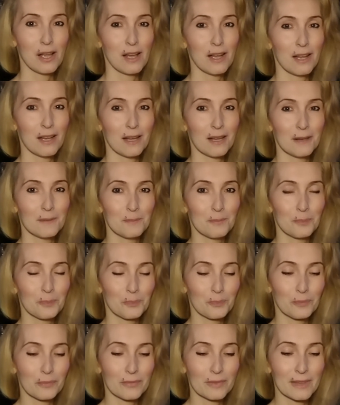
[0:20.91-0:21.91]
that
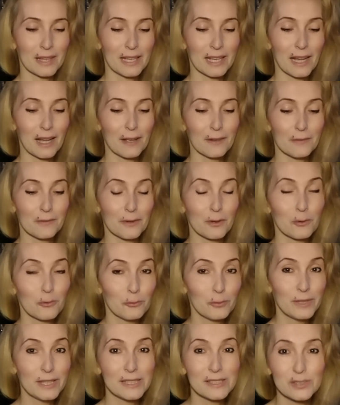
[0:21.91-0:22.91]
I've
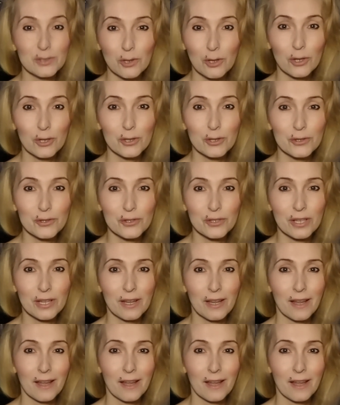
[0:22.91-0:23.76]
researched,